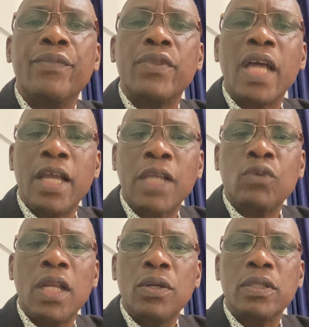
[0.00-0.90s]
that
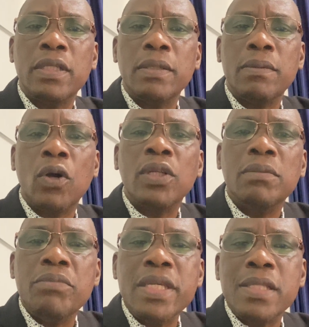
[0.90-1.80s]
actually all the
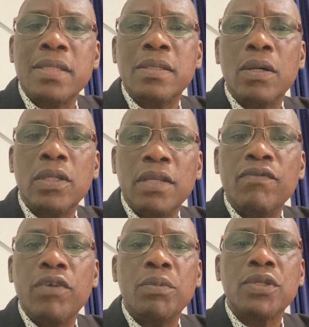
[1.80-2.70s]
meat, all the
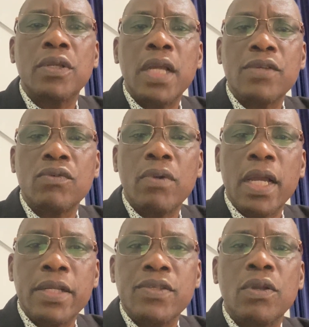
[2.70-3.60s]
information that is
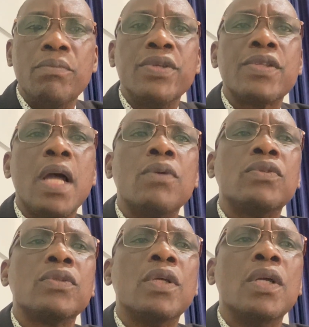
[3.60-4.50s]
required is not missed
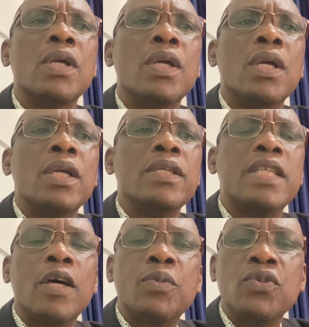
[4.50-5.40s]
out. It
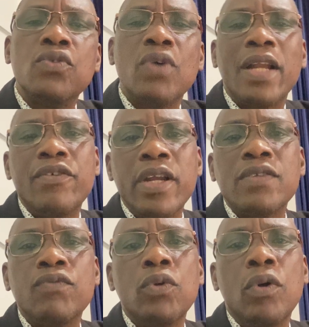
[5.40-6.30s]
helps you to
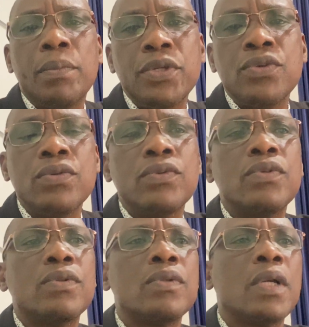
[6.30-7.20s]
address follow-up
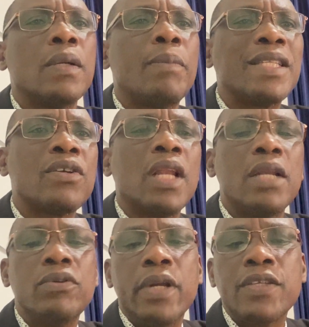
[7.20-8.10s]
issues,
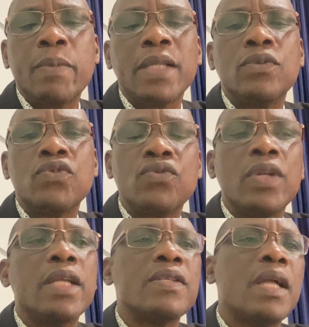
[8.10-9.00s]
particularly with respect to
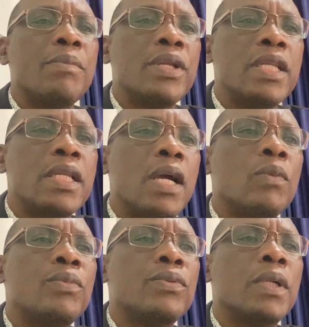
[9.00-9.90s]
students that may need
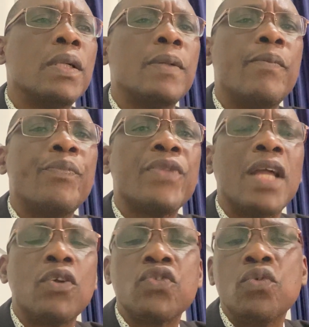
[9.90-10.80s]
help,
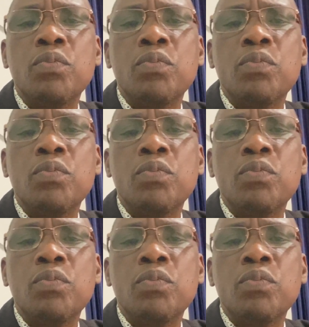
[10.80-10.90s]
and also